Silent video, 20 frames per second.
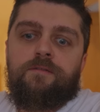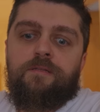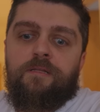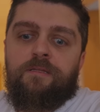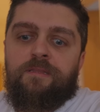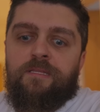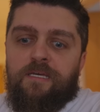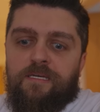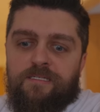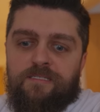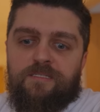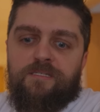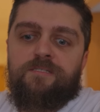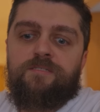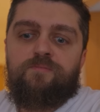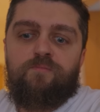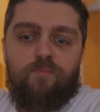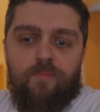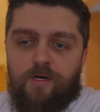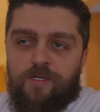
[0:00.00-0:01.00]
this
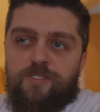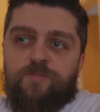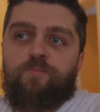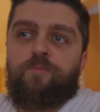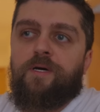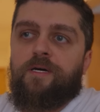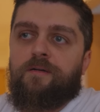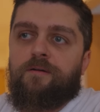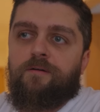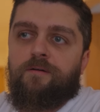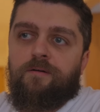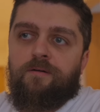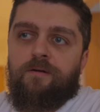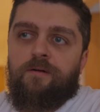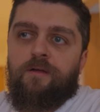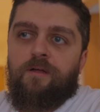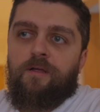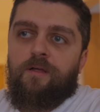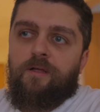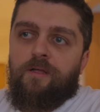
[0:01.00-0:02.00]
is much better.
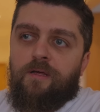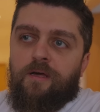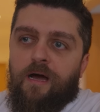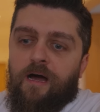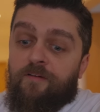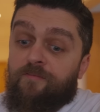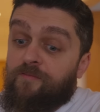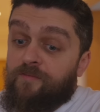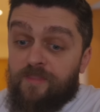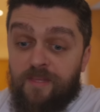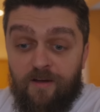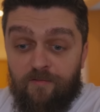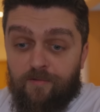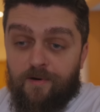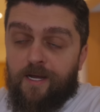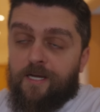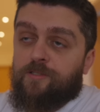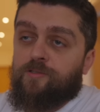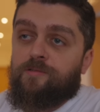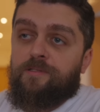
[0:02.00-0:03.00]
I've
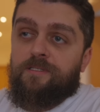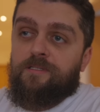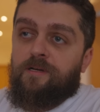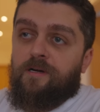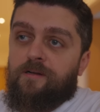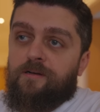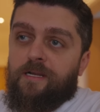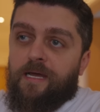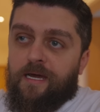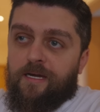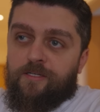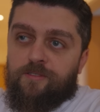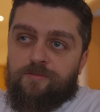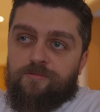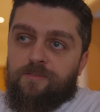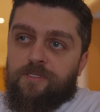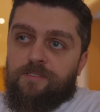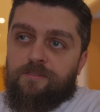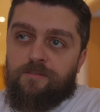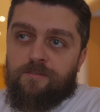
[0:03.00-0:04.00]
never actually done
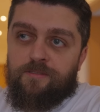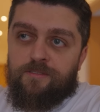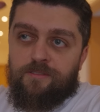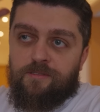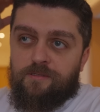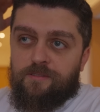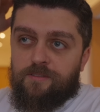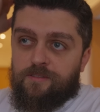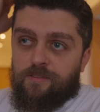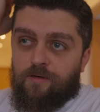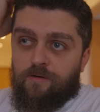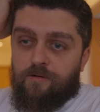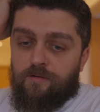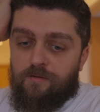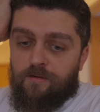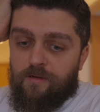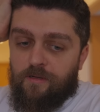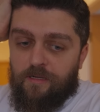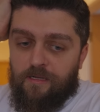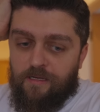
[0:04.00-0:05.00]
actuators,
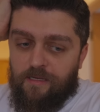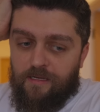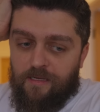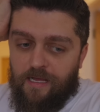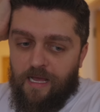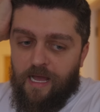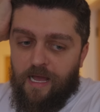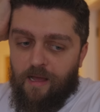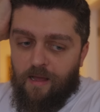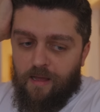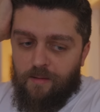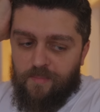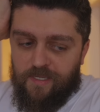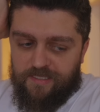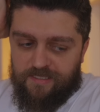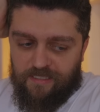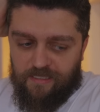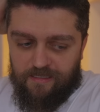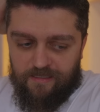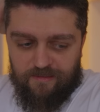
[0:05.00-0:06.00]
so uh, I'm
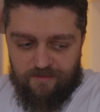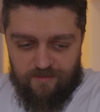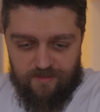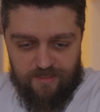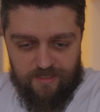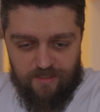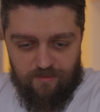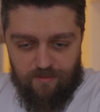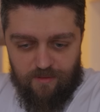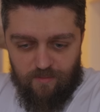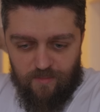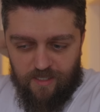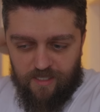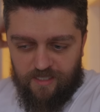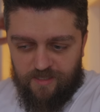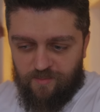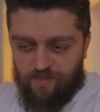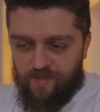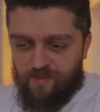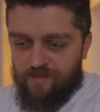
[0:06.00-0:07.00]
excited to see what my
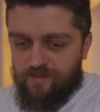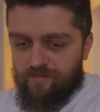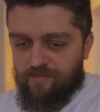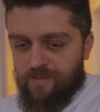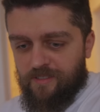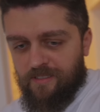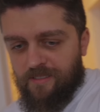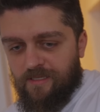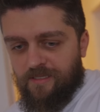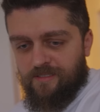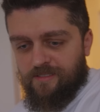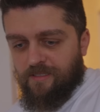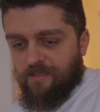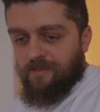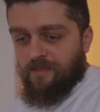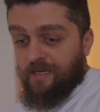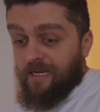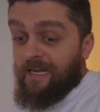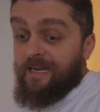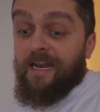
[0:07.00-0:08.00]
experience with it is.
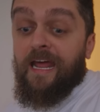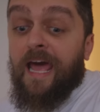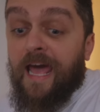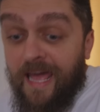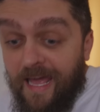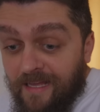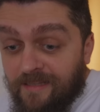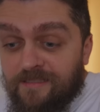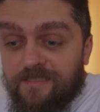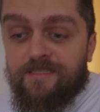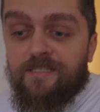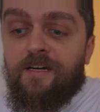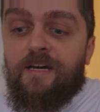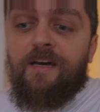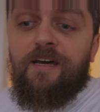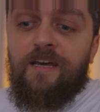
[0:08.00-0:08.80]
And and